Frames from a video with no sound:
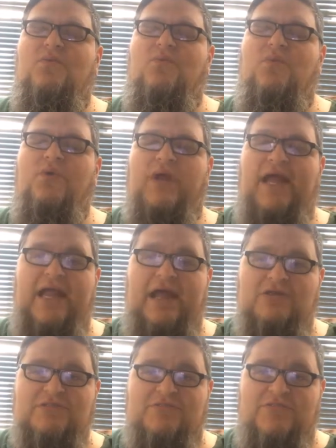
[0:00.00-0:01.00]
we were hanging
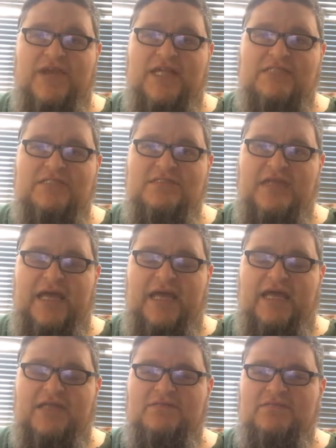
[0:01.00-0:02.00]
out with some friends
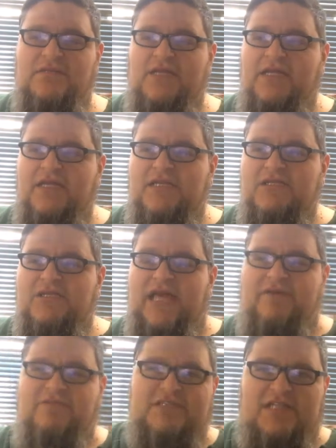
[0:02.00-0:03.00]
and
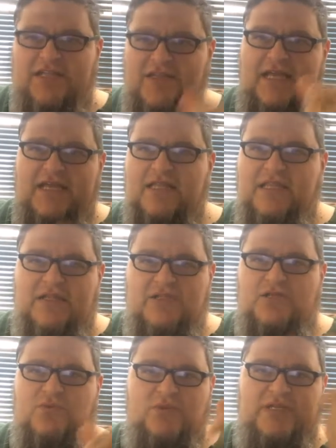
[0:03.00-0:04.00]
Ava's little thing, little
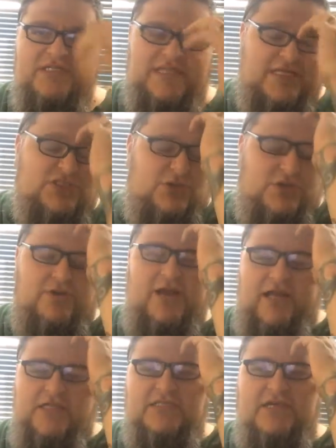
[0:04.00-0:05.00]
you know, we just like joking
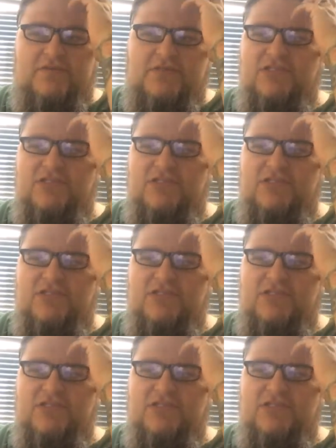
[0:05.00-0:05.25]
around and stuff.